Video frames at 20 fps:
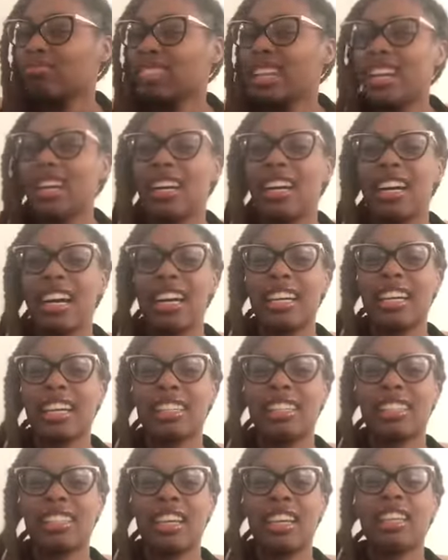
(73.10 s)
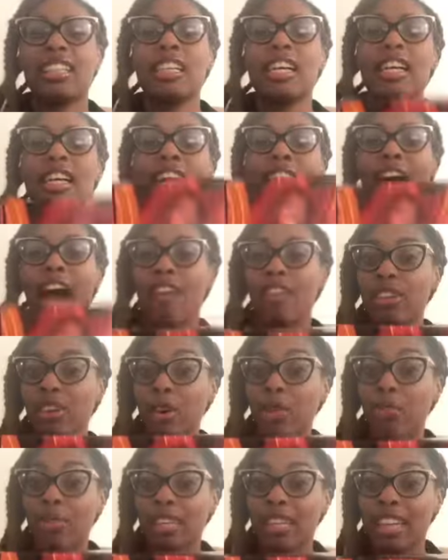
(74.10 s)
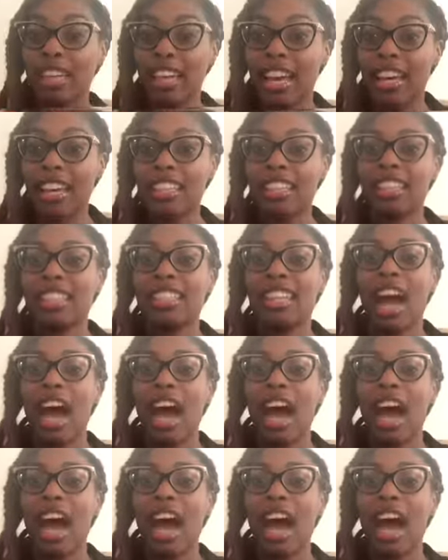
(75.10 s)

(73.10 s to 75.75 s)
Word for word: Yeah, I got it yesterday. Haven't opened it yet.